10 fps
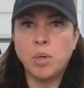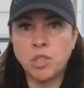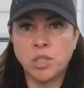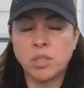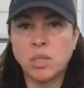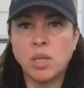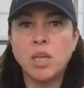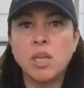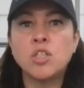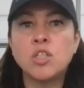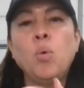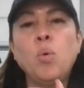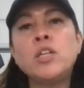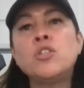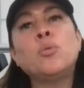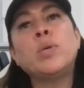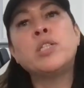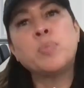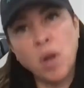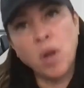emotion. So what is your
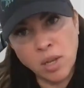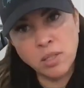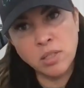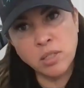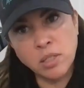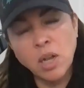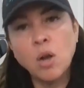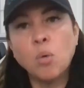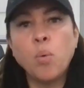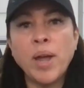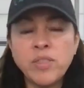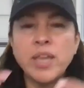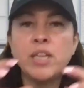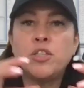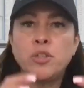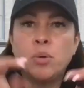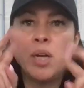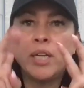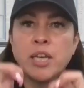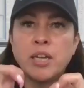response when they do
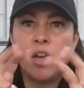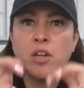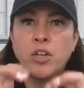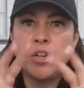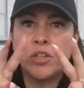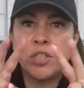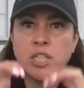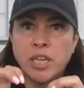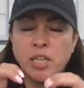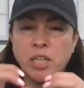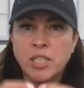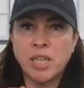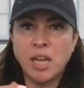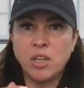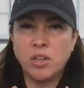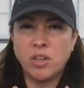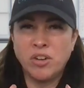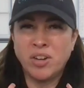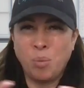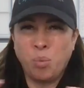get under your skin? It's not, you're
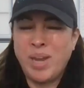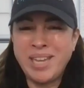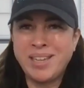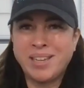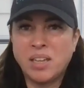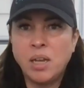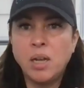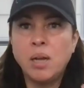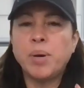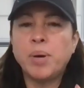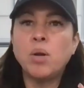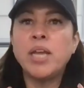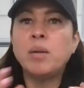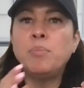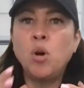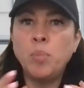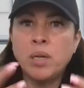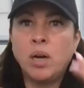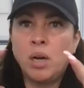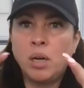not weak, but in a moment
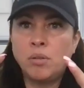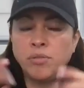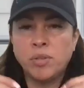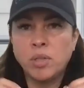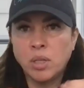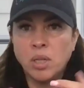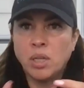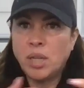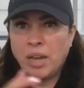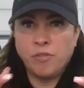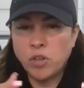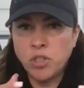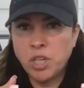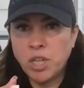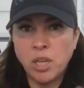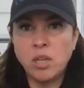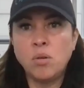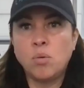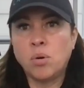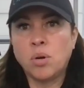of adversity
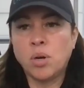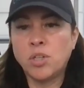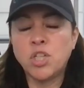or